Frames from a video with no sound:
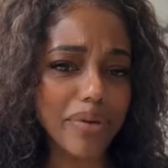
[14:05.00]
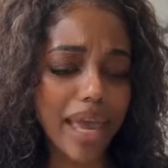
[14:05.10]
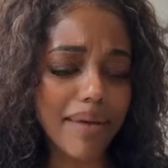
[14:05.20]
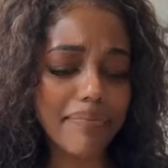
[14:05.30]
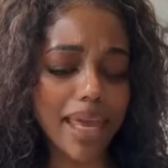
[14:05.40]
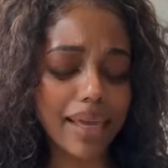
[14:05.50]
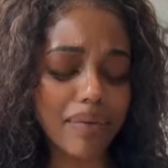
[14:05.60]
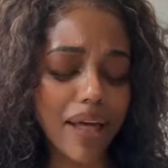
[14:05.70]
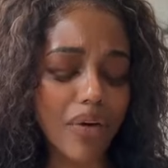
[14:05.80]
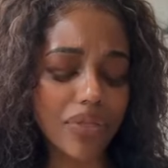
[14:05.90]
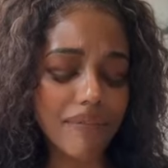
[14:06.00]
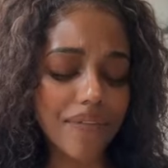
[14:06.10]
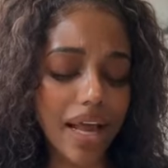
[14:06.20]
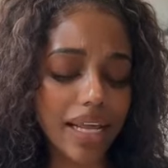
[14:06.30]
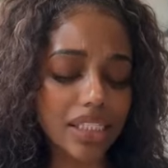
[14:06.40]
you can't make it without
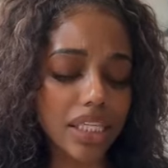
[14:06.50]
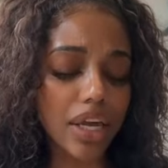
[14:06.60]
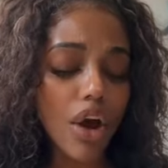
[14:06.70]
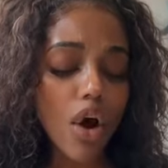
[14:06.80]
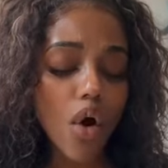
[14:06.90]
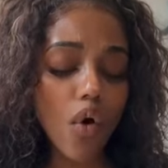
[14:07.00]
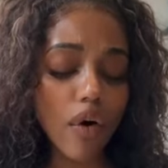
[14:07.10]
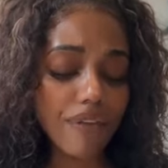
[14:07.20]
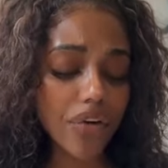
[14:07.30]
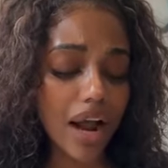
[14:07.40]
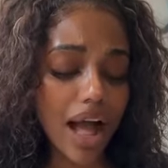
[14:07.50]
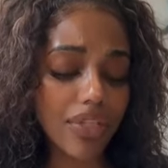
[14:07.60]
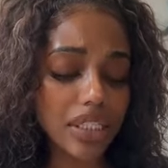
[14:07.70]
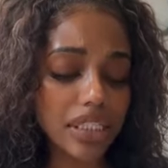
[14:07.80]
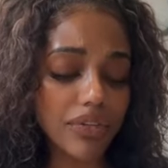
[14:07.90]
them financially. Or for
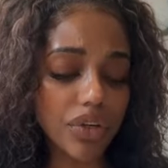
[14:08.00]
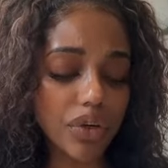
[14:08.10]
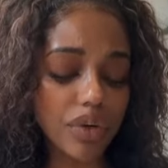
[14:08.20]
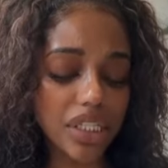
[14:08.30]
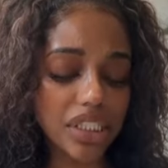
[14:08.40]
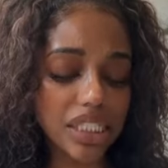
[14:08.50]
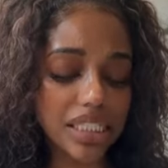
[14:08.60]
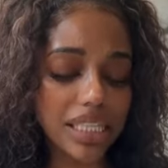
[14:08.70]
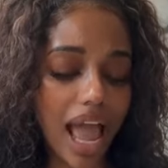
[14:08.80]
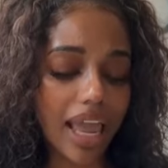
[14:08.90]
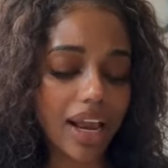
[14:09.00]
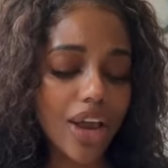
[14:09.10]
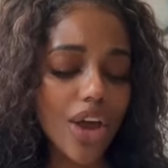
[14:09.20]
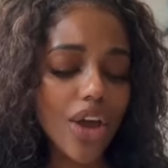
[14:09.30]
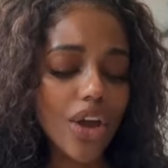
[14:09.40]
others of you, it's just like
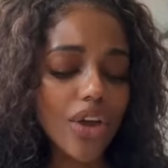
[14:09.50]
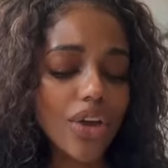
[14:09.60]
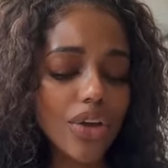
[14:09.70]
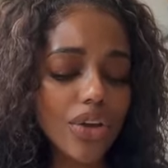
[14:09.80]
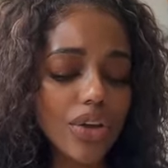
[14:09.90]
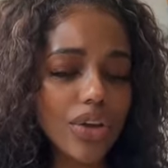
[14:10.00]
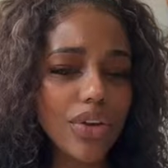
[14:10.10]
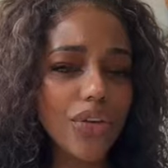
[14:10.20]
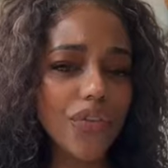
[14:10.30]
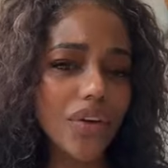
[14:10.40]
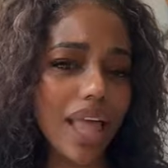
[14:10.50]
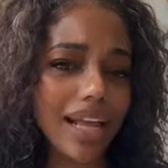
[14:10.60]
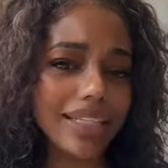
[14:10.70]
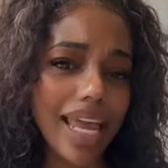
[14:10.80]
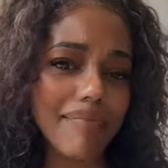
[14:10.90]
you feel
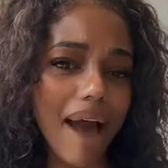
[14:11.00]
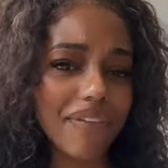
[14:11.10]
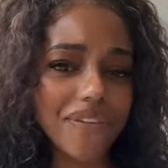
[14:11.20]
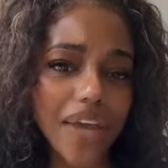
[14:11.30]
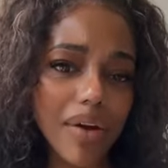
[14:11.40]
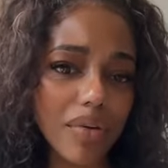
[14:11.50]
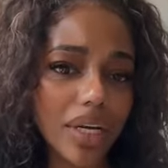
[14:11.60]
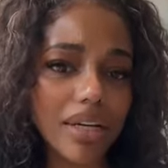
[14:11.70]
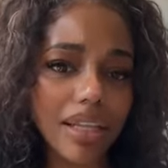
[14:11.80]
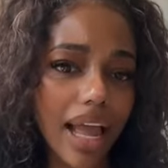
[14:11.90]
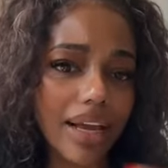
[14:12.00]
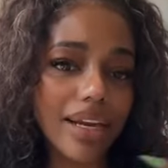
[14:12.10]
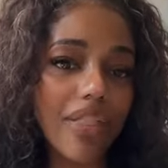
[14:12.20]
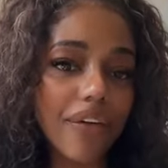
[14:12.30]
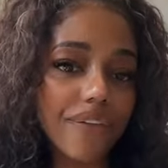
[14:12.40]
like, damn, I failed, like
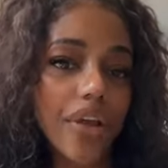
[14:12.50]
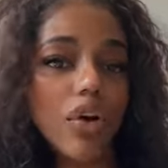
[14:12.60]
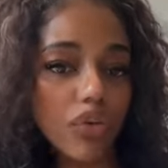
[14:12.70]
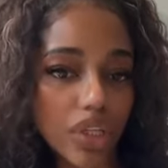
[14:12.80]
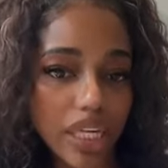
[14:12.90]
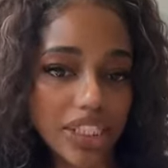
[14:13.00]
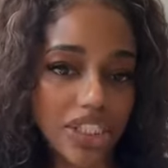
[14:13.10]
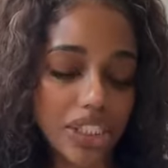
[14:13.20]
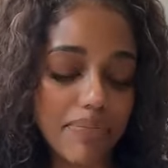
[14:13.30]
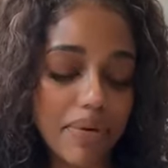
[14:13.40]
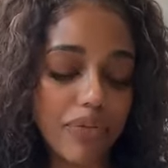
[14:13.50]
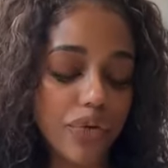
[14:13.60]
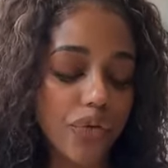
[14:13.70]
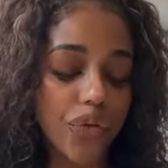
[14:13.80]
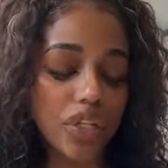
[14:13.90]
another failed relationship if
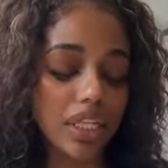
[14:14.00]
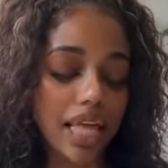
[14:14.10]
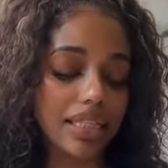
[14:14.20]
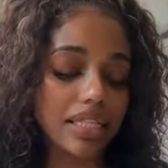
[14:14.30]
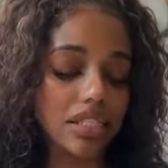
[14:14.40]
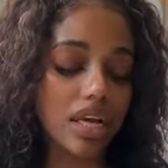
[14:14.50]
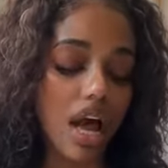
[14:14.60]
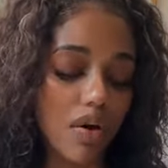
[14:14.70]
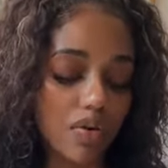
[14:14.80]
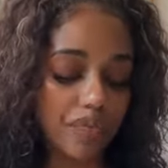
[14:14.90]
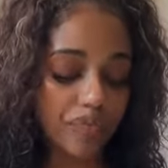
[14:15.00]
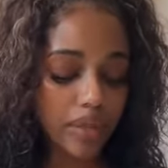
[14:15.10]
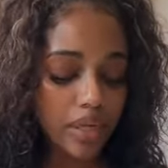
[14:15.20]
you fully let this go.